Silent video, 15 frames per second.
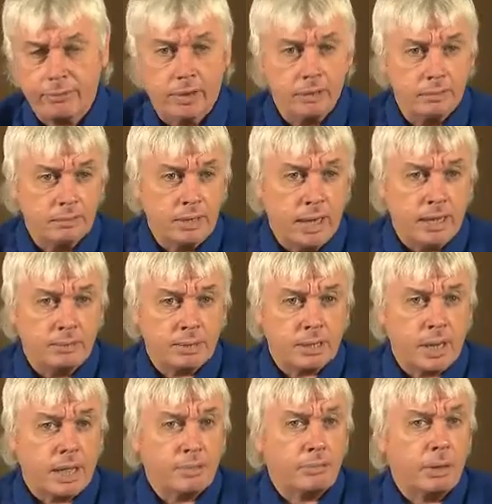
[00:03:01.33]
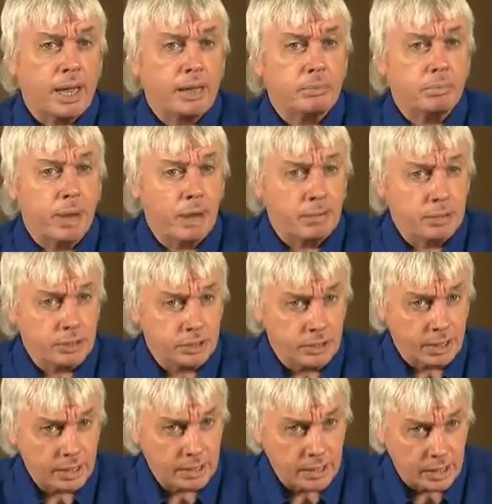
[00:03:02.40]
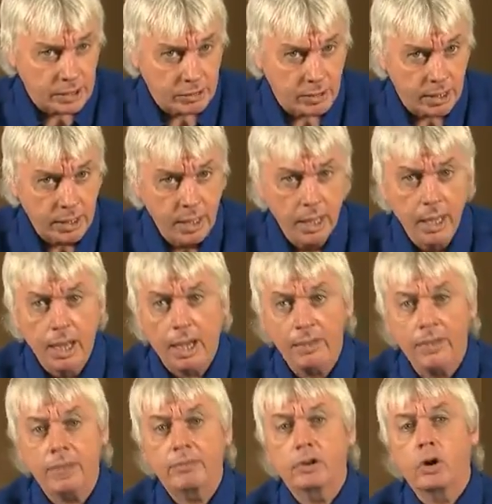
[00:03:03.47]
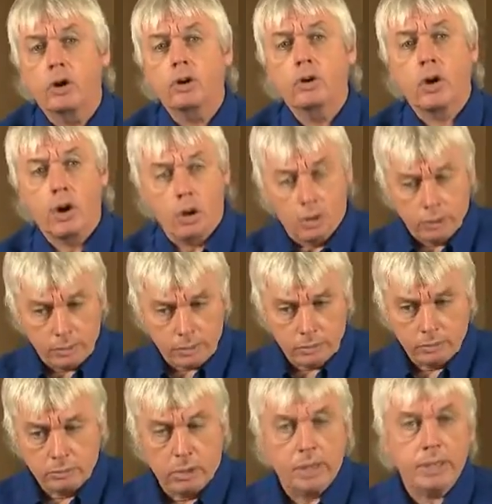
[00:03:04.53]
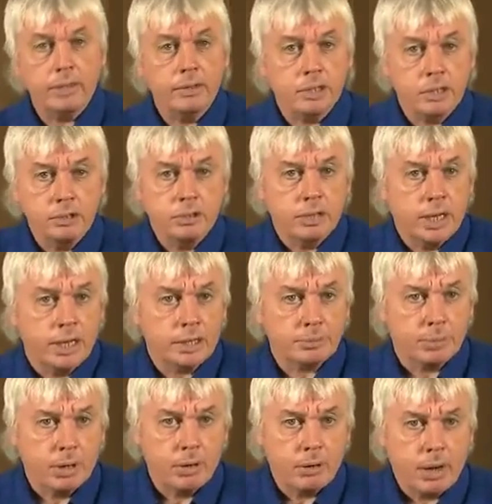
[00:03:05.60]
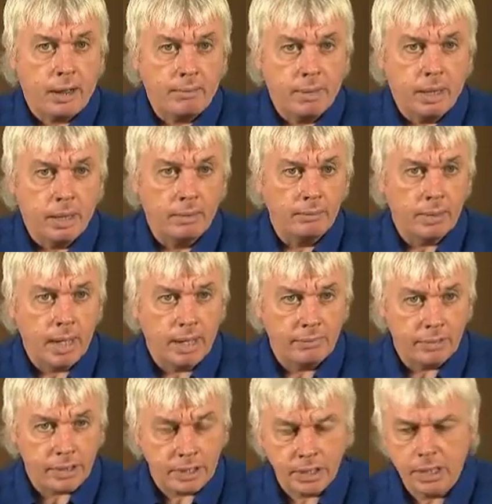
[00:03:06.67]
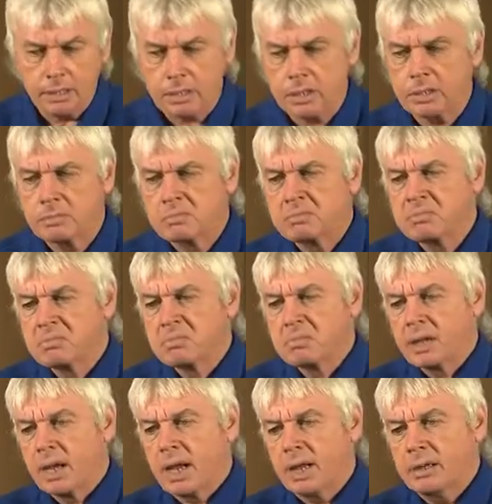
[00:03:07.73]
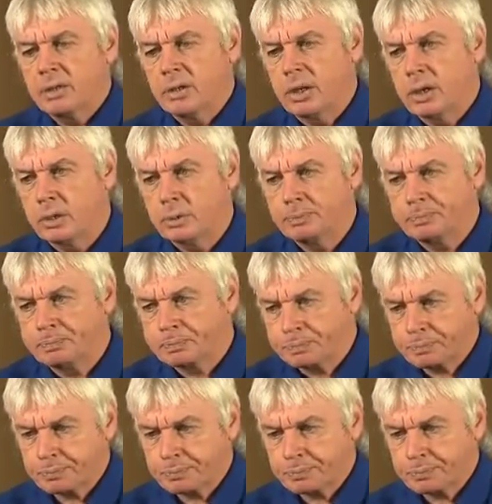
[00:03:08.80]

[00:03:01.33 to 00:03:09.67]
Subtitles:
front names like Planned Parenthood, etc. And they've gone on running this eugenics program ever since. And, you know,